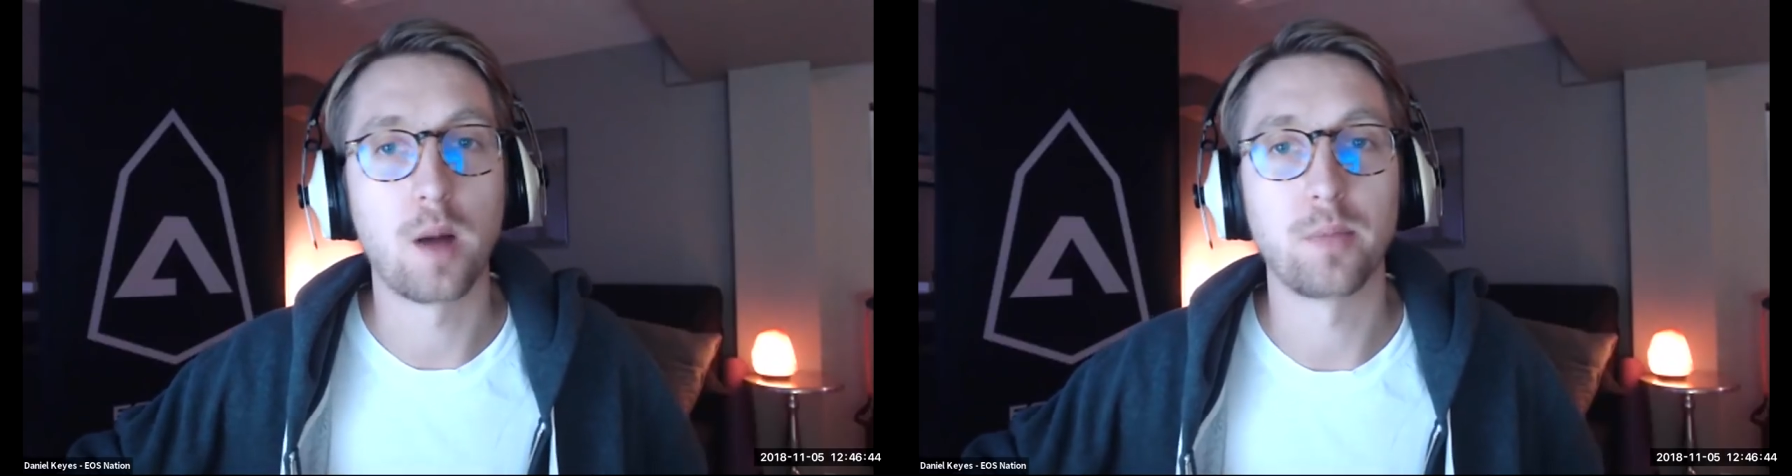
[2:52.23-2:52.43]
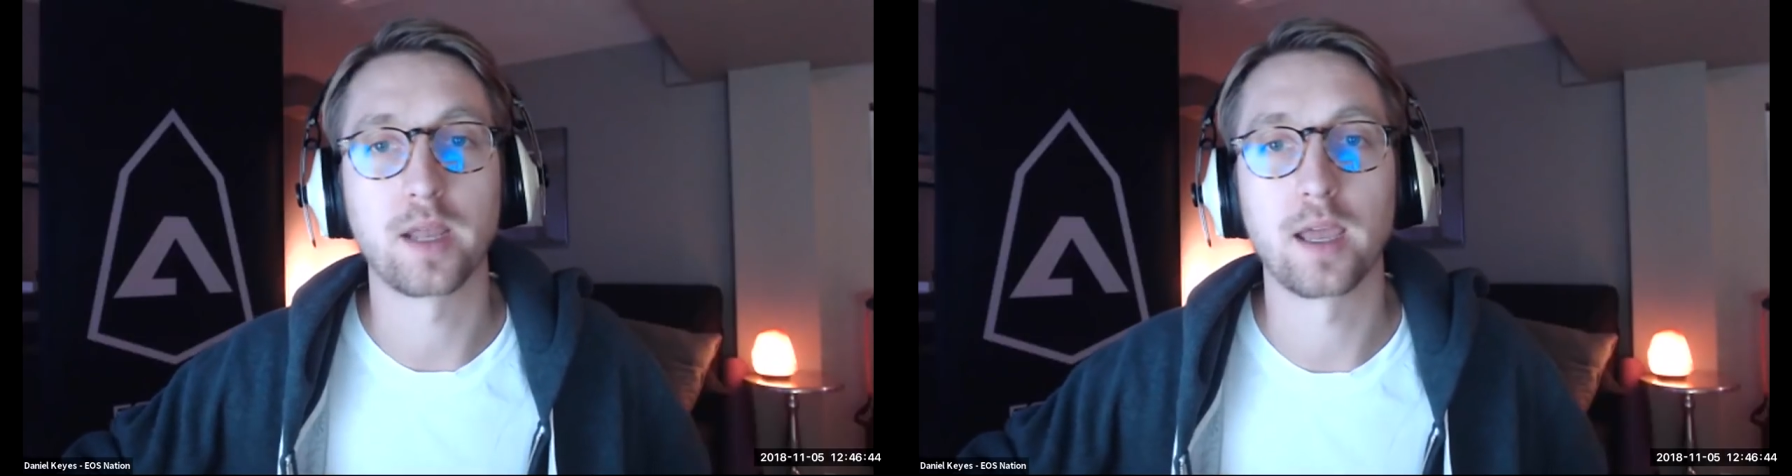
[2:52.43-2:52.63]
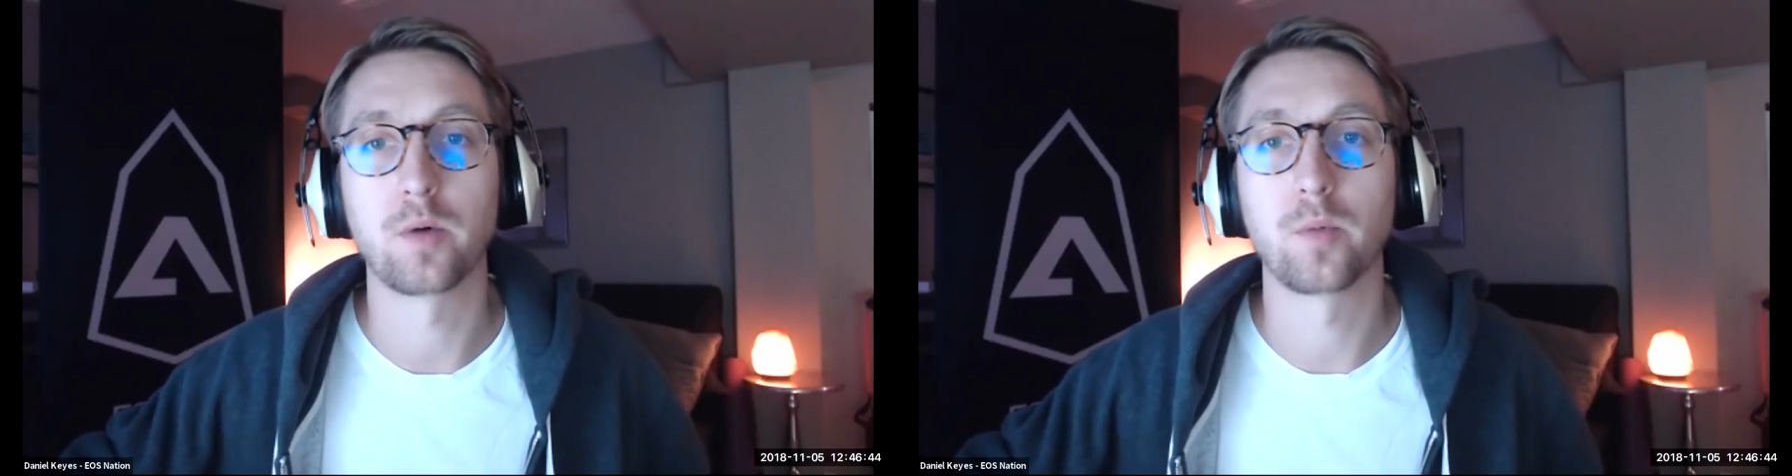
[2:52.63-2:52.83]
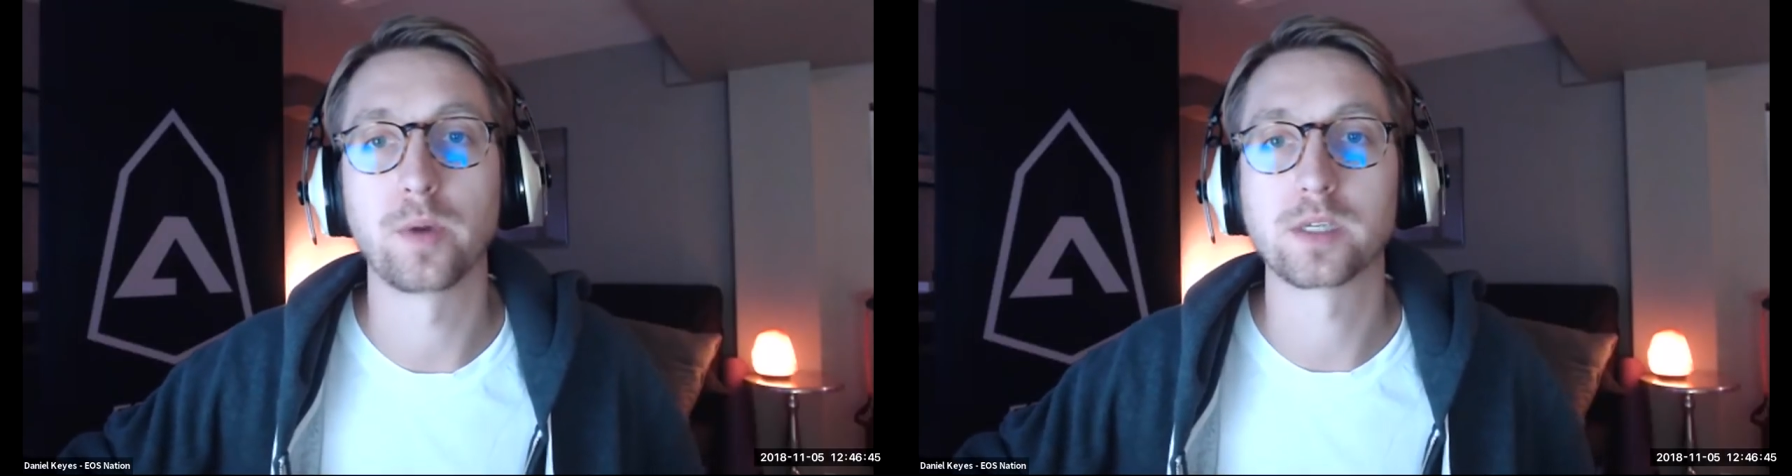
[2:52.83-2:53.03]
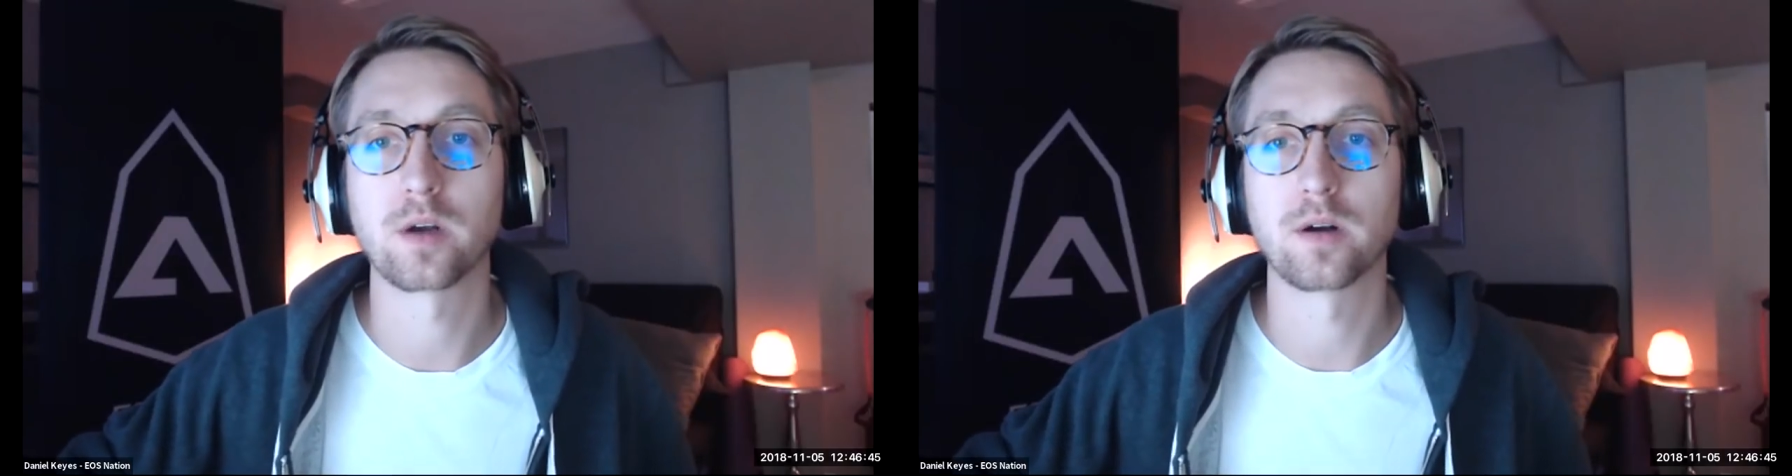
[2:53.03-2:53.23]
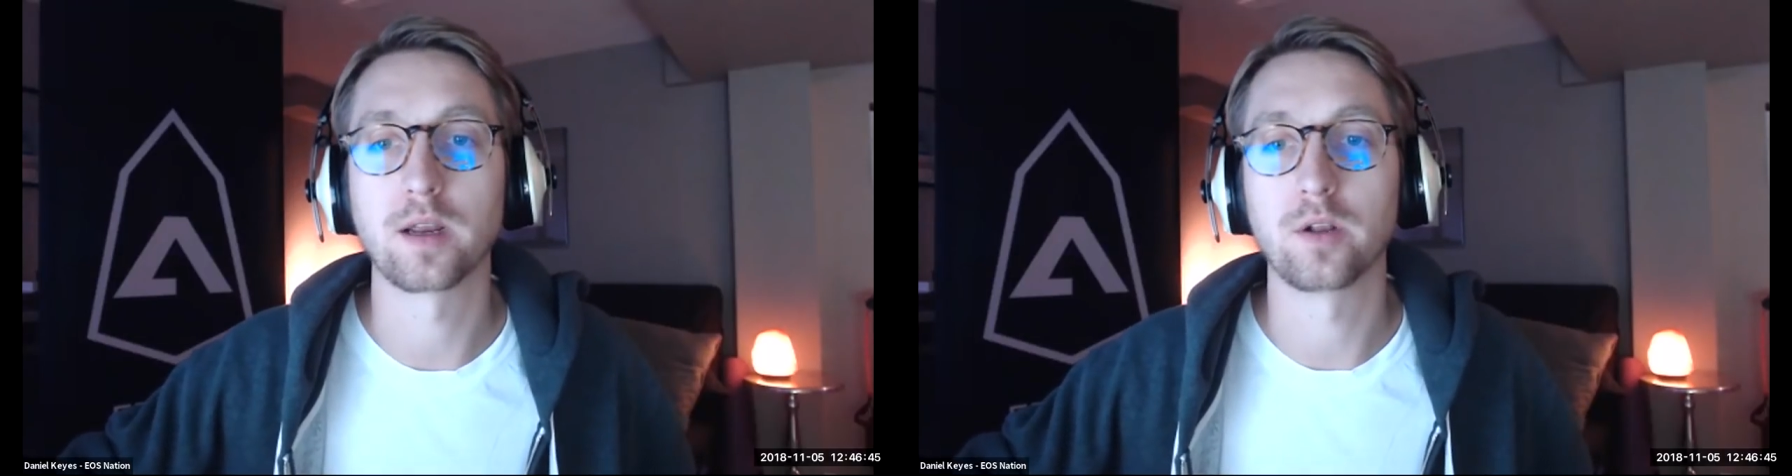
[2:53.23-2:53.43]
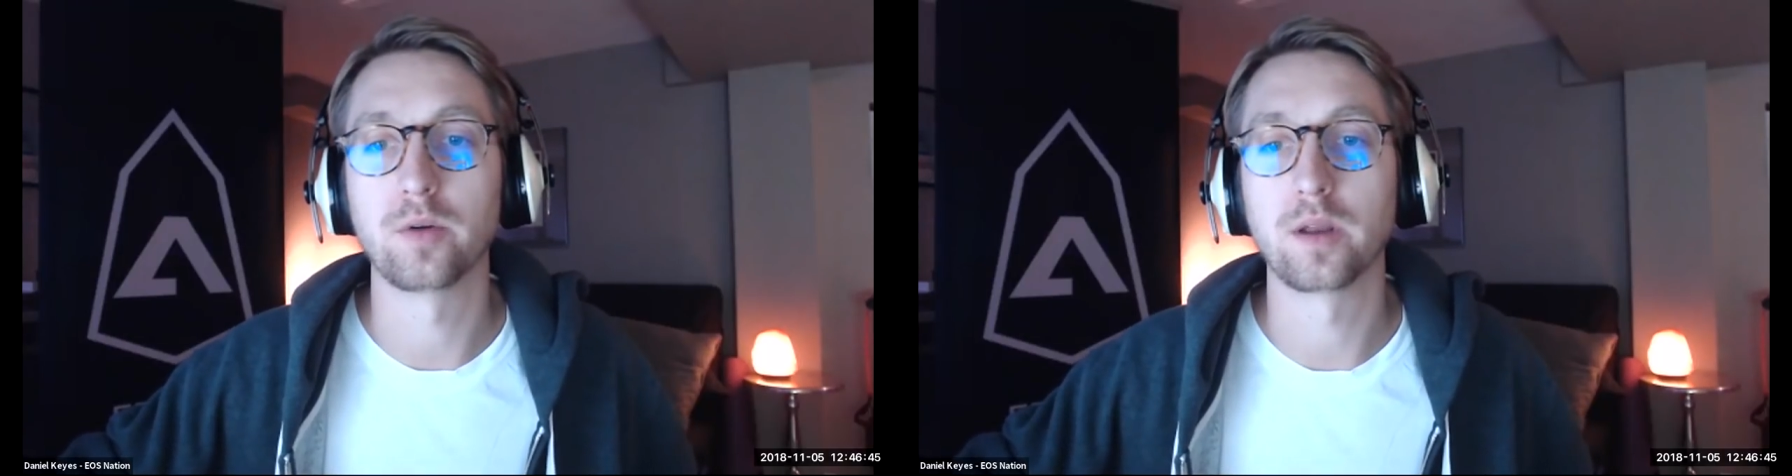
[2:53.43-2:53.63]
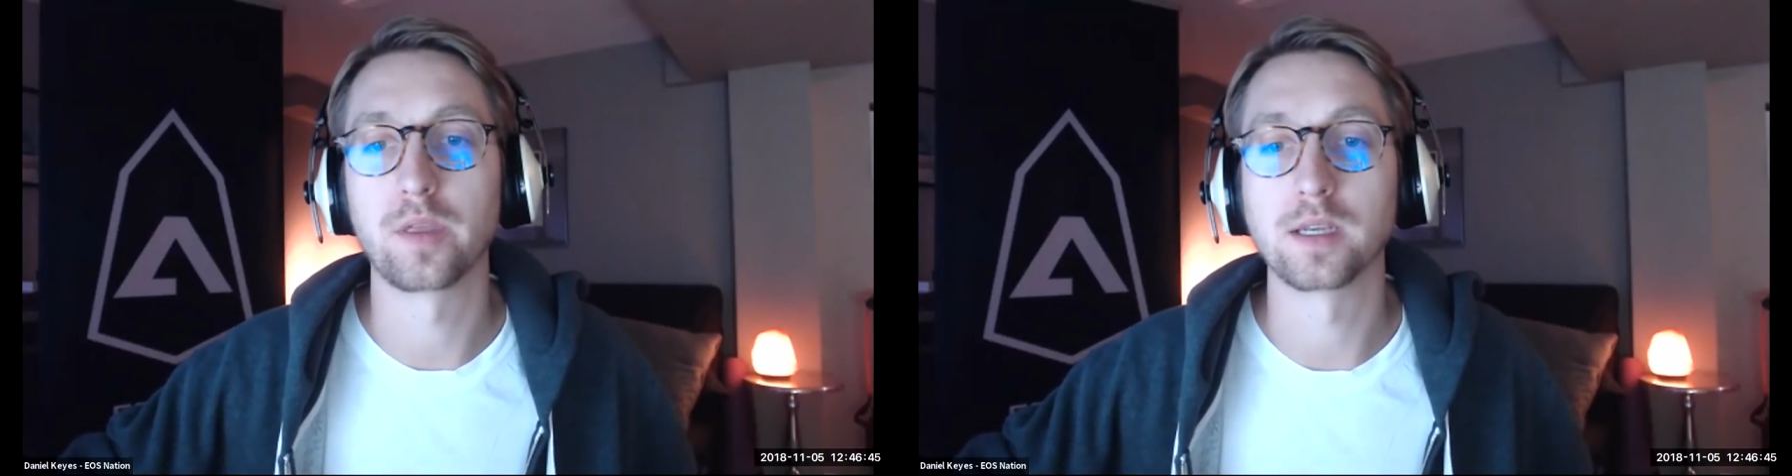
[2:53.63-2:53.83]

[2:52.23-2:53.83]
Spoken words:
complicated when we start including